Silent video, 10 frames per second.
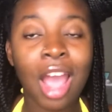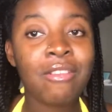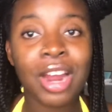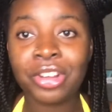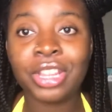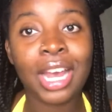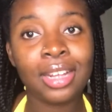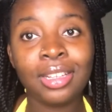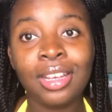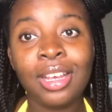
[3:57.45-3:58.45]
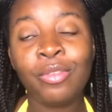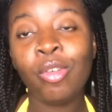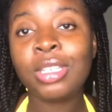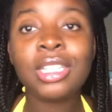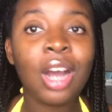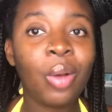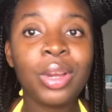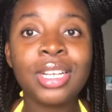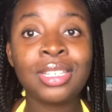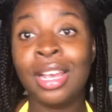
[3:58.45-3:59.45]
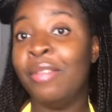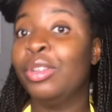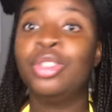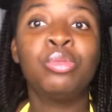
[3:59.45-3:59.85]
I rather that. 14 hours for 2